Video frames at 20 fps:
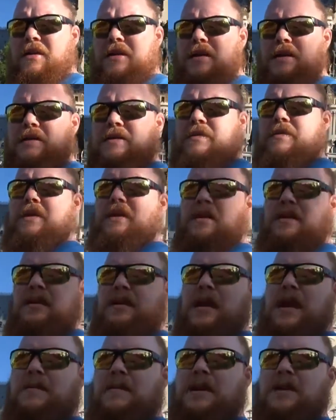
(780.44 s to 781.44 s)
I
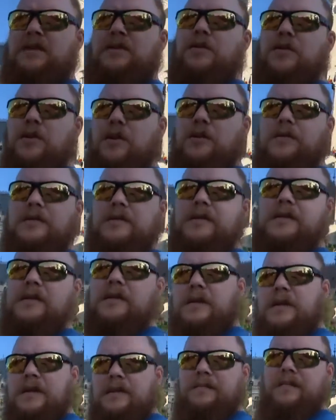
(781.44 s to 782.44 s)
came in too close, you
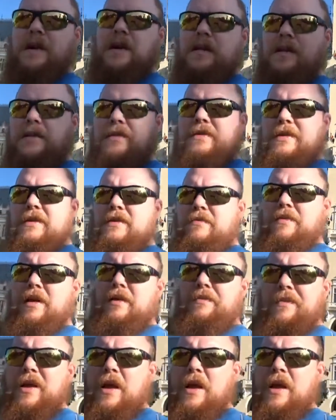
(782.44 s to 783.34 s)
can barely see the building